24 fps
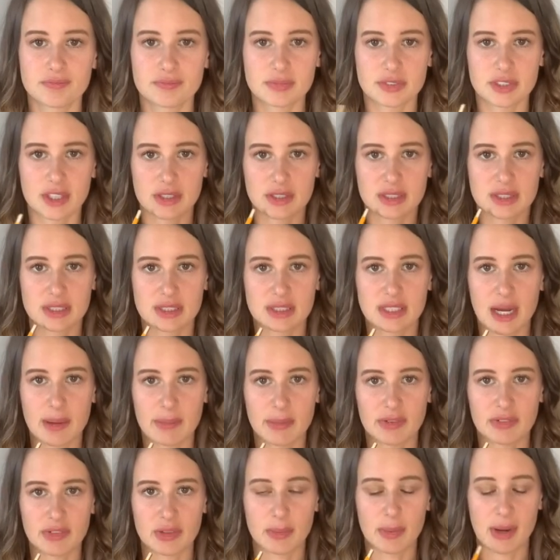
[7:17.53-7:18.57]
So it's the top
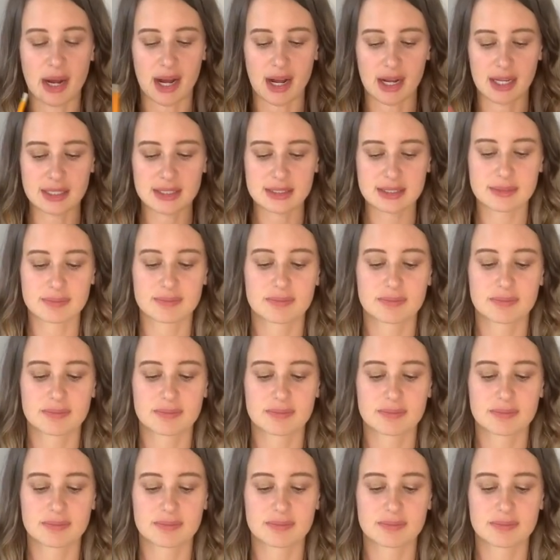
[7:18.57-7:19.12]
of her paws.